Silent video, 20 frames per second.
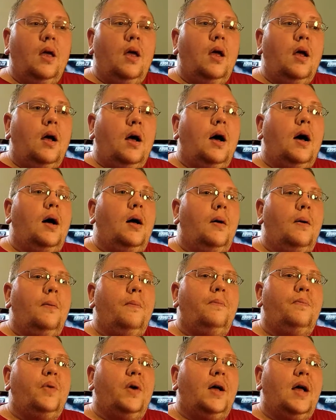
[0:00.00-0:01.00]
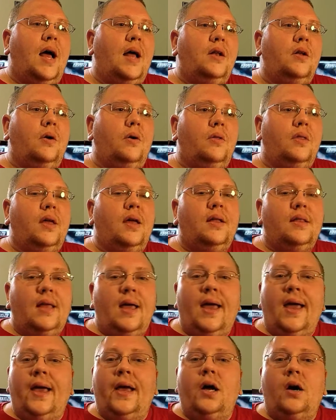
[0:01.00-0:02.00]
But I know that the
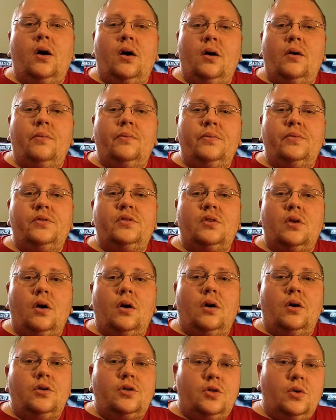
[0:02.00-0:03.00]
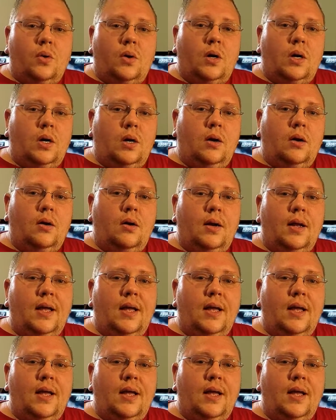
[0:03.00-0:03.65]
A-arms are shorter.